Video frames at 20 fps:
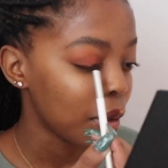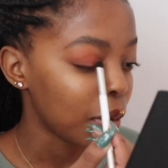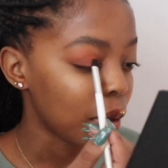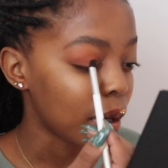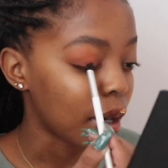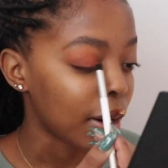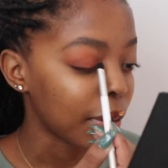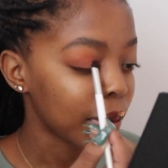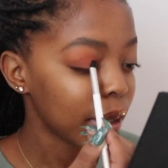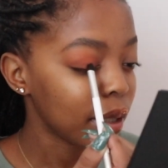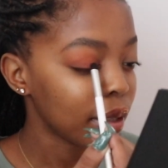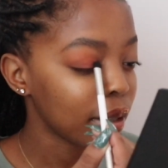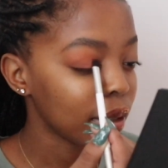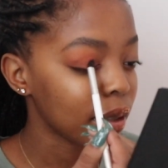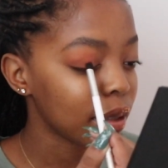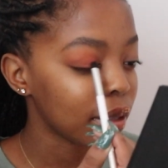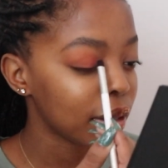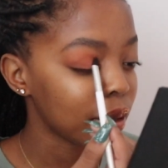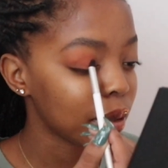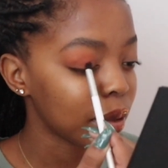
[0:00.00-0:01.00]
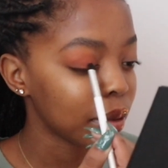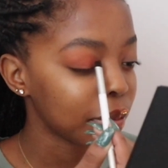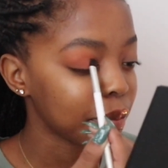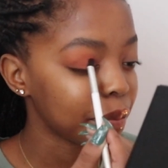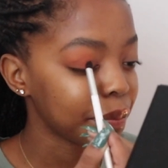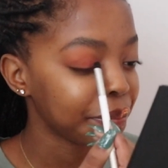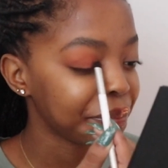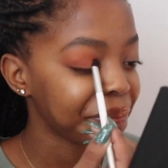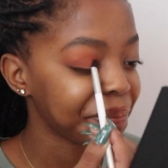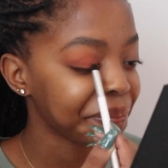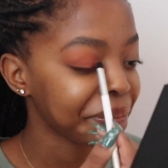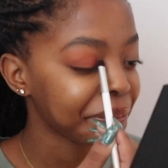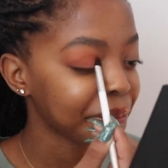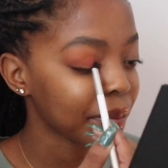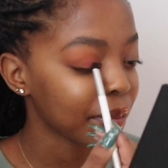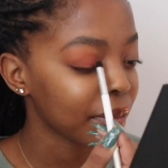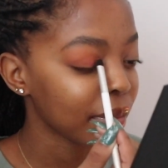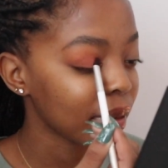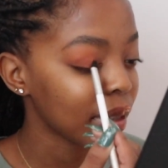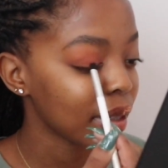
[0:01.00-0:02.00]
or how it looks,
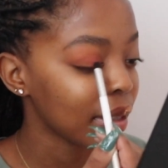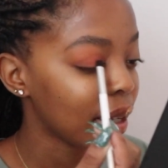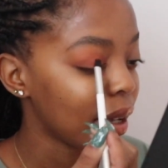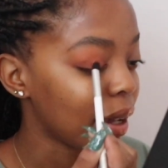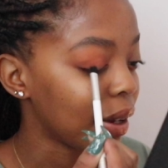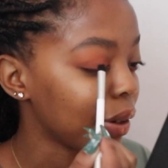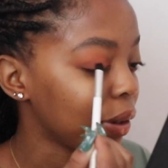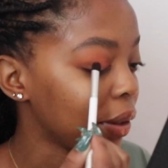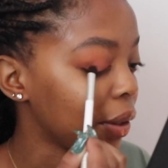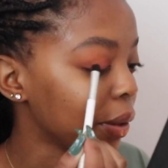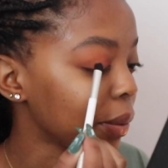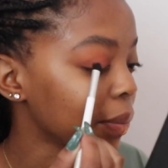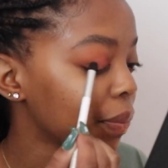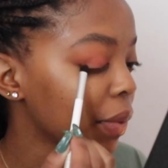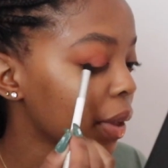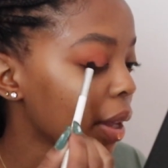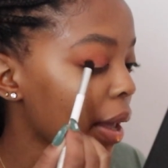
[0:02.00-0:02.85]
I don't know.